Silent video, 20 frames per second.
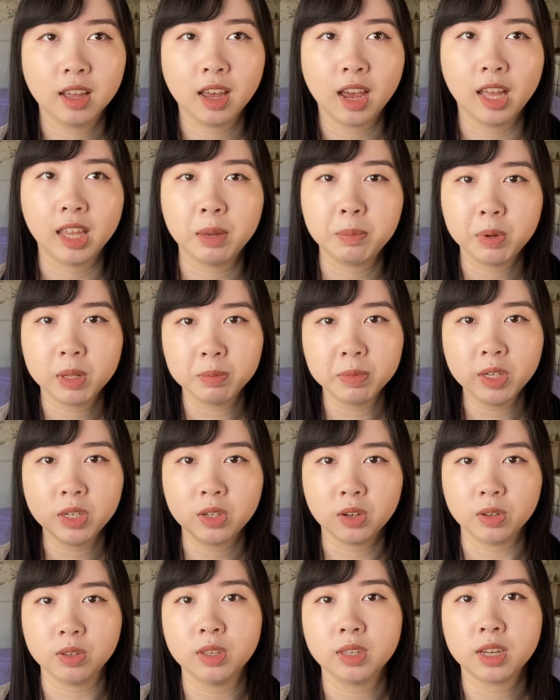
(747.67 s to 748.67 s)
And I pretty much
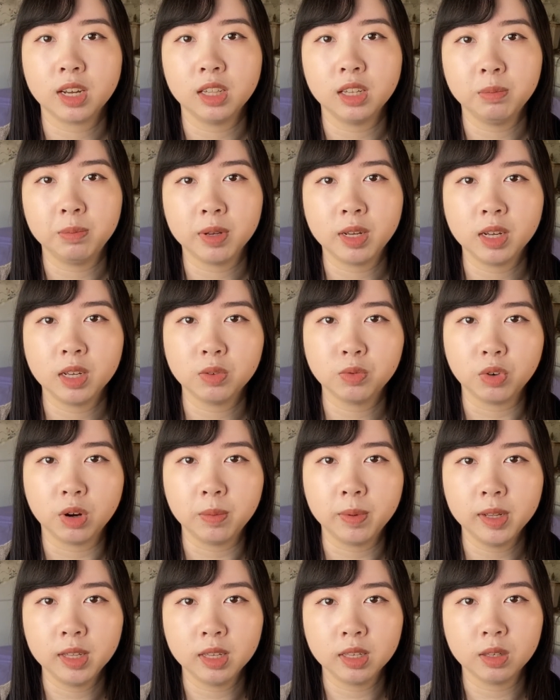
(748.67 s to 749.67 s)
chose this color because
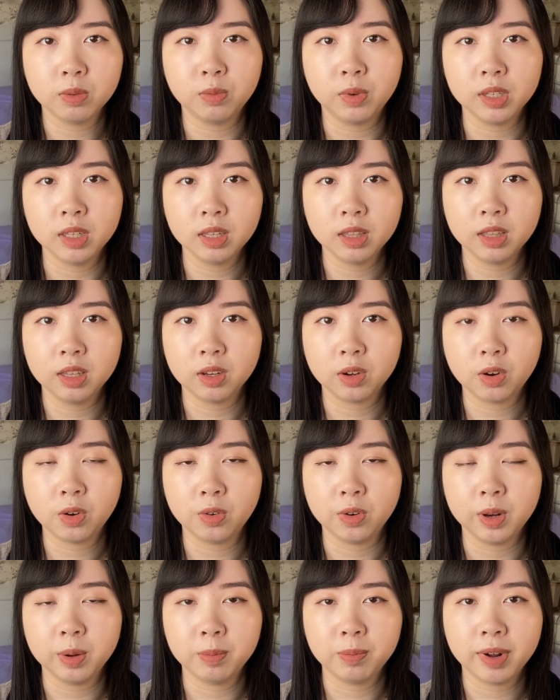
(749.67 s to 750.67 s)
Romand is one of the
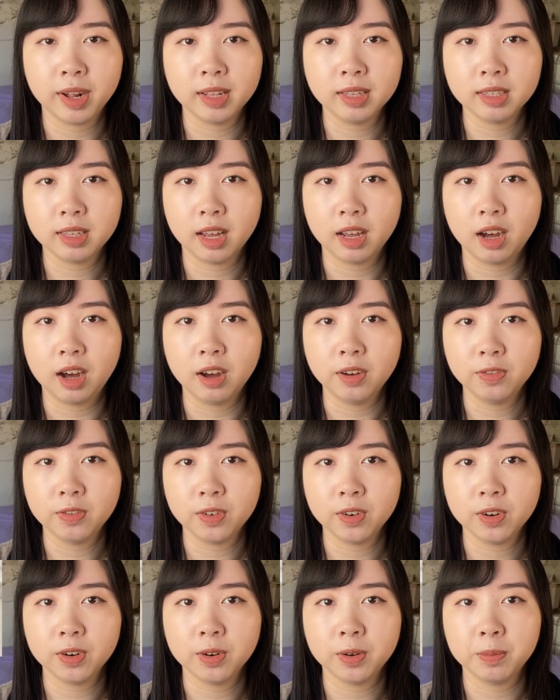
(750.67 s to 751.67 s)
Korean brands that
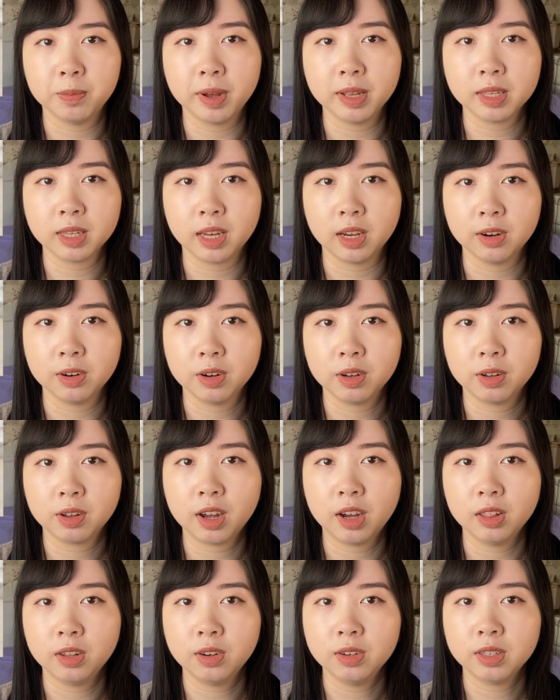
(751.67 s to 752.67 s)
offer mascara
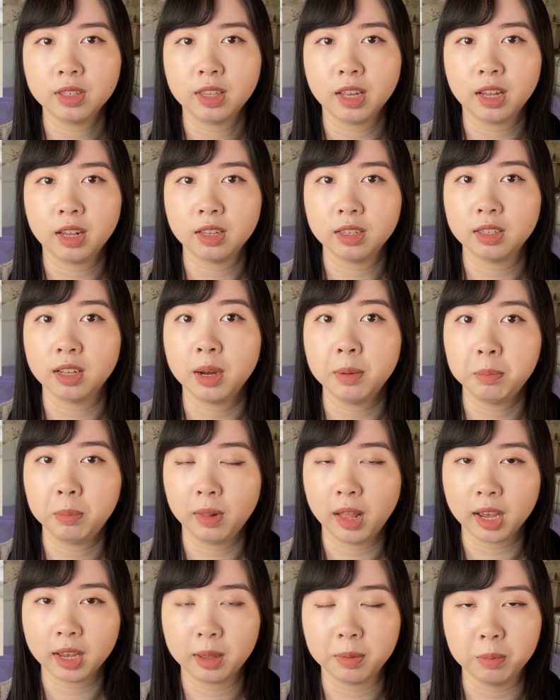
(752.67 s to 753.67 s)
colors that is not
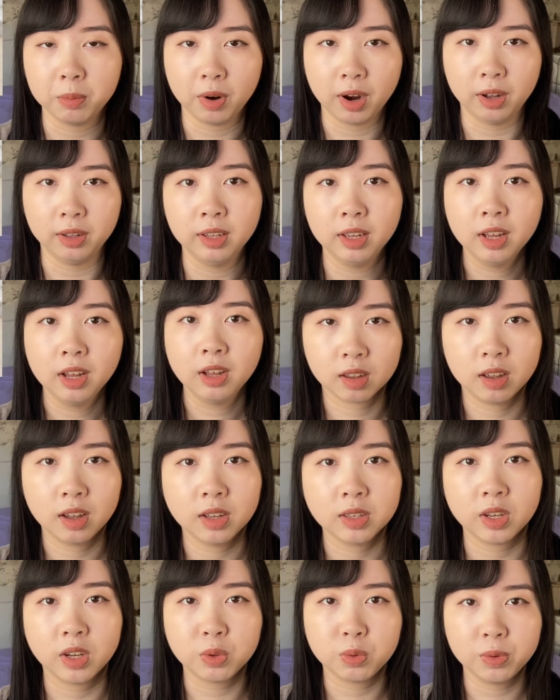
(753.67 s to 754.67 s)
black and brown.
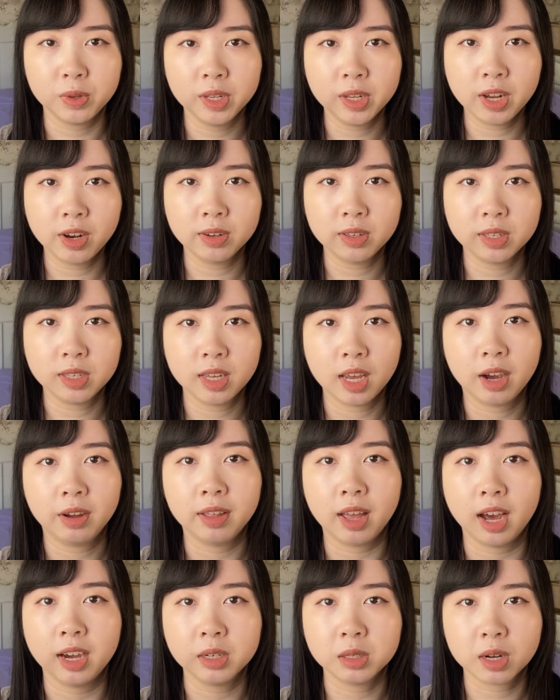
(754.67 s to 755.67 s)
So I was really curious to see how an
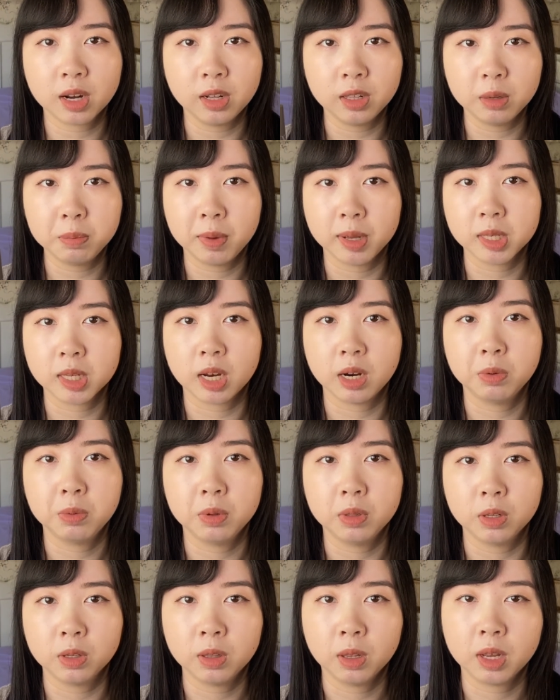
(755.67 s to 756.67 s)
ash-colored mascara would
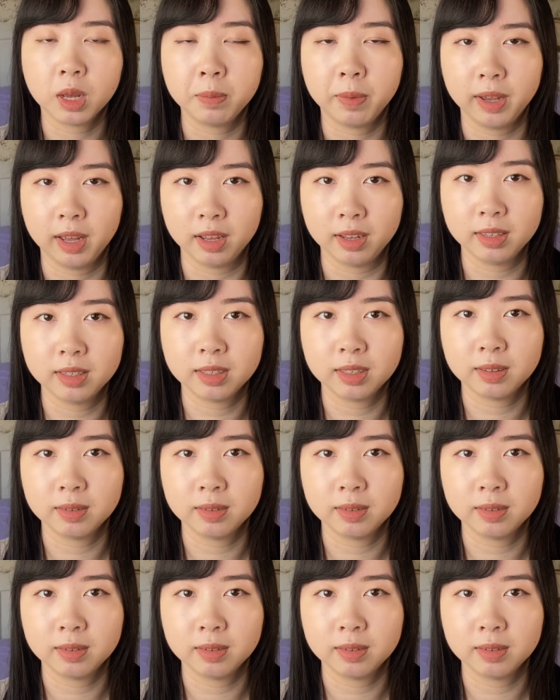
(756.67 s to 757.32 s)
look like on my eyes.